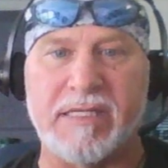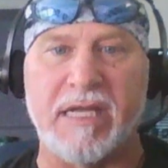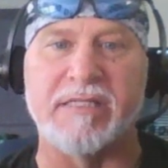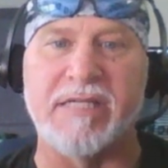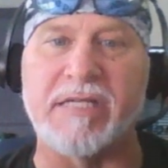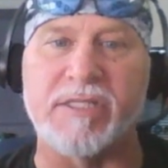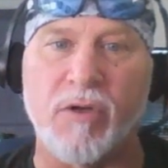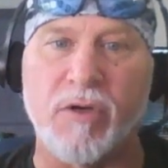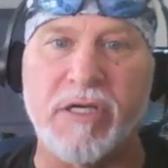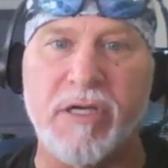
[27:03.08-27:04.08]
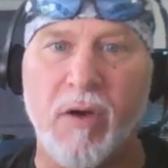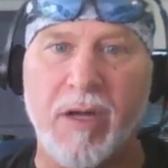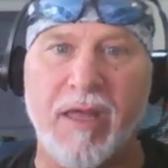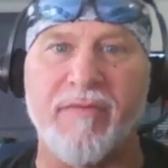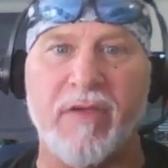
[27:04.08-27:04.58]
says, yes, Lord, you know I
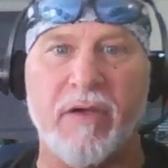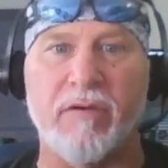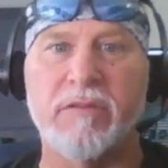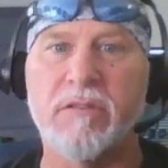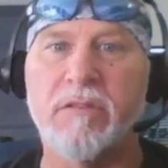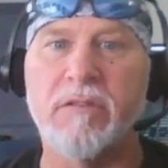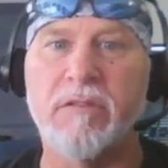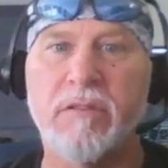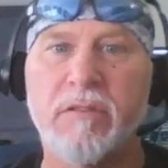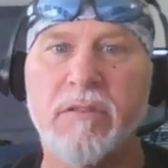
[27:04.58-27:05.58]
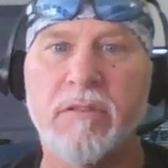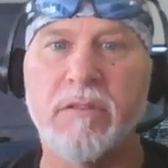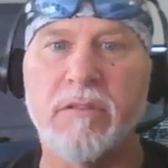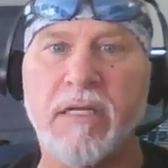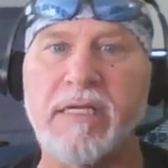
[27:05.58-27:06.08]
love you.
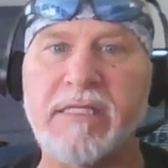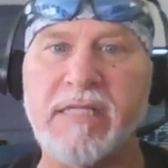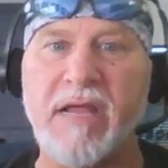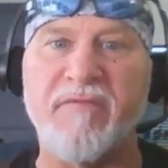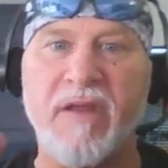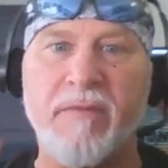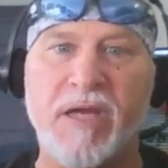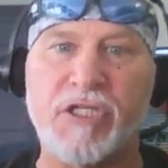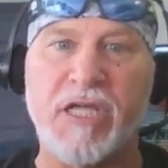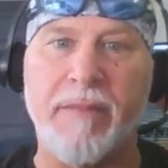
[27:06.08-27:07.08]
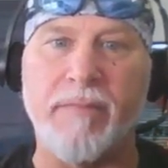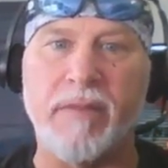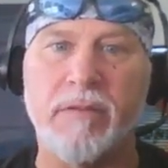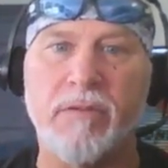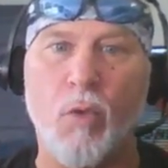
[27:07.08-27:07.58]
Then he said, feed my sheep
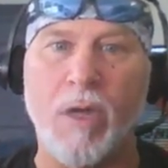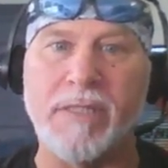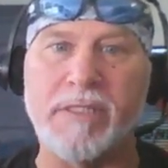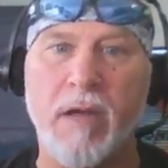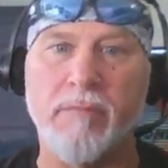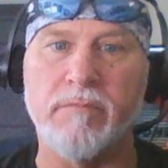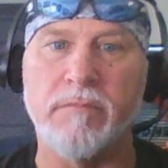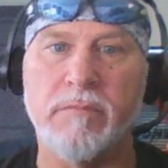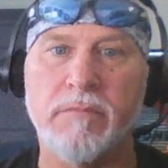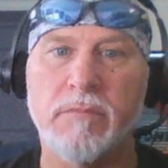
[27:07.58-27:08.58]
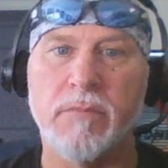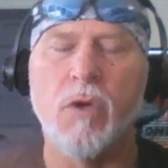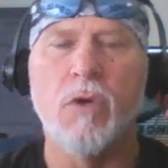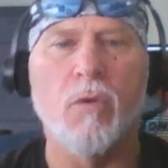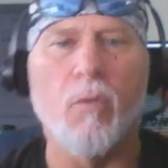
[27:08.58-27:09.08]
1 time.
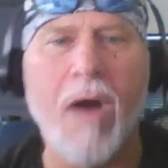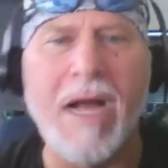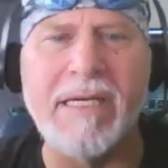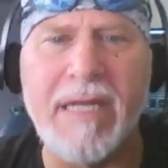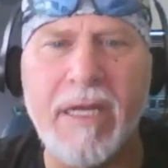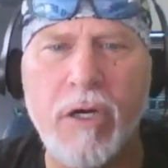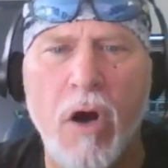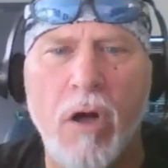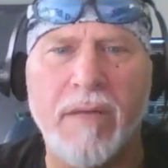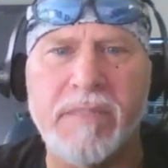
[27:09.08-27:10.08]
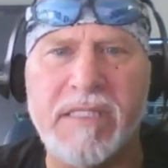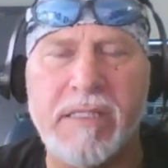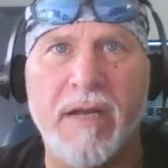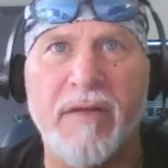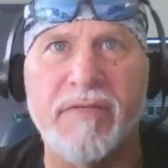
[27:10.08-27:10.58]
Why did he call him
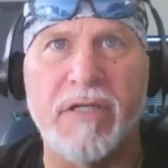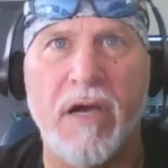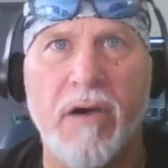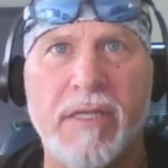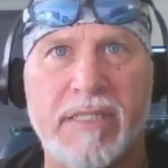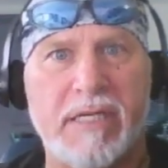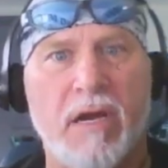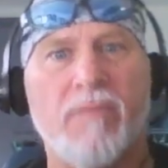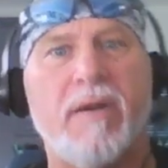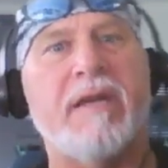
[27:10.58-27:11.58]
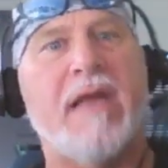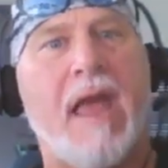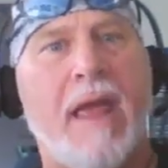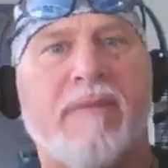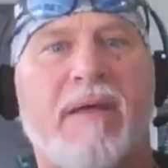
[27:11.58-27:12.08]
son of Jonas? He already
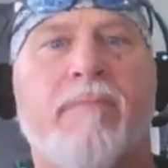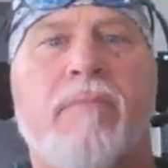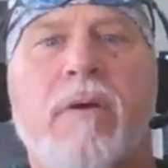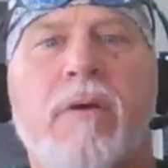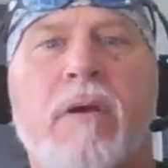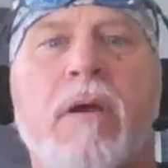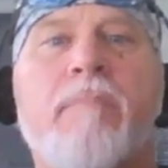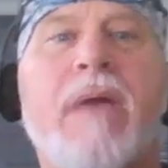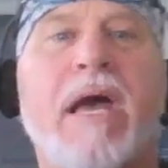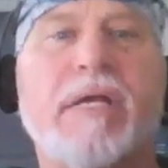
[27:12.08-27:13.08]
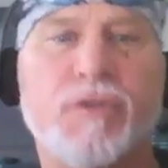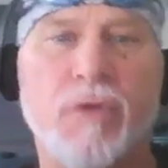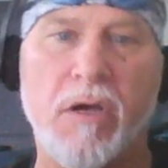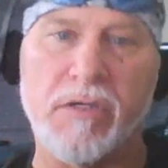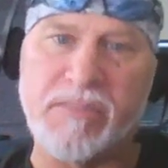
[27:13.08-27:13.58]
named him
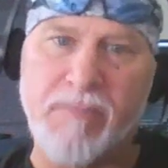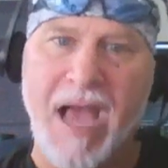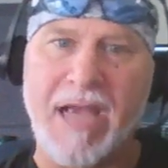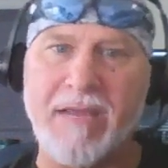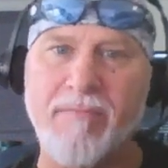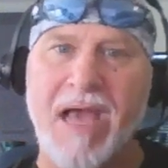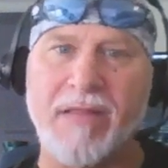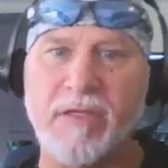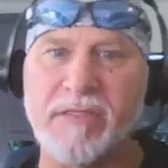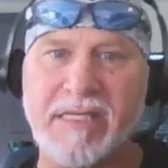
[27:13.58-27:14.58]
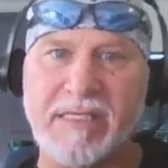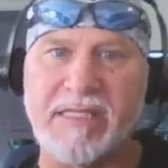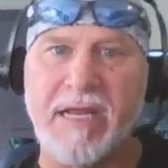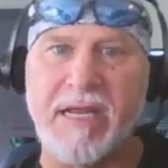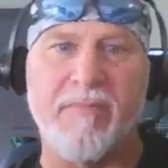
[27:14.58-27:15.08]
Petros back in Matthew
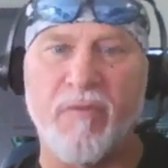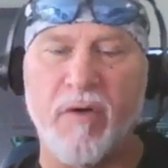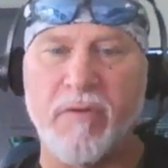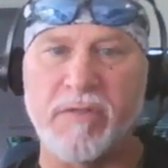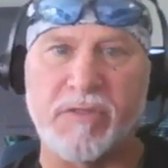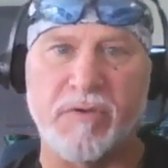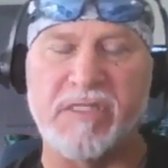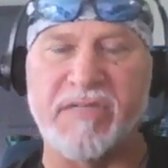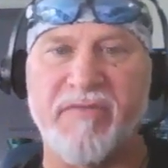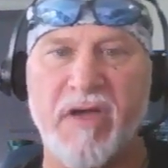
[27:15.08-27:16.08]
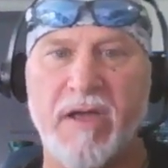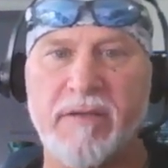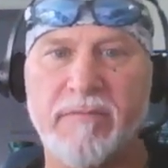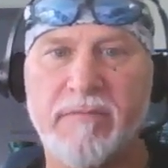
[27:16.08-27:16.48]
16 before he was crucified.